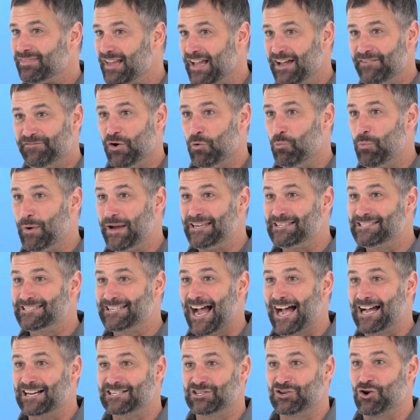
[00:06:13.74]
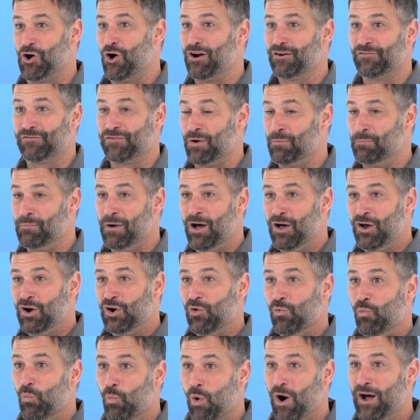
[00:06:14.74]
if a weed stock's gone from
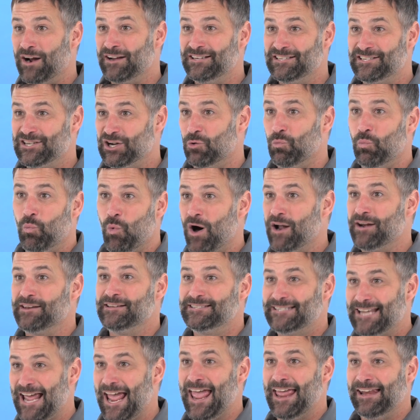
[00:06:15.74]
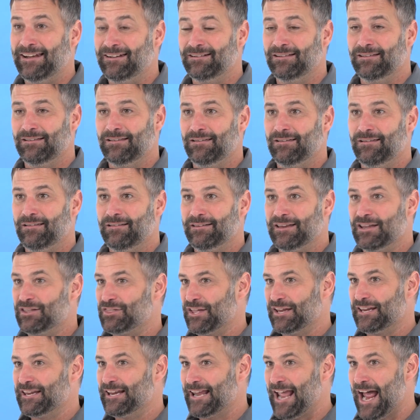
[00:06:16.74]
1 to 110, you
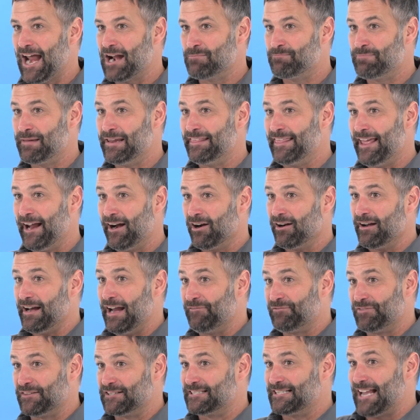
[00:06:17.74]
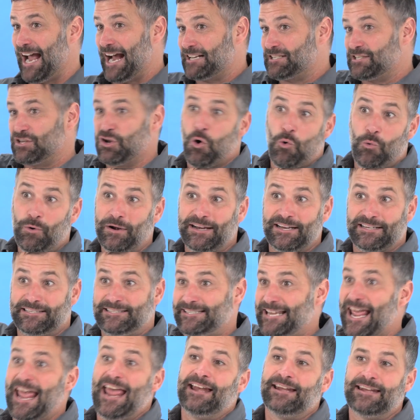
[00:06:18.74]
think you got to be there if the stock's going to
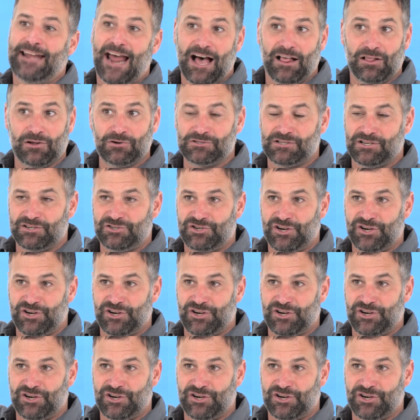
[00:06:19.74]
$10 a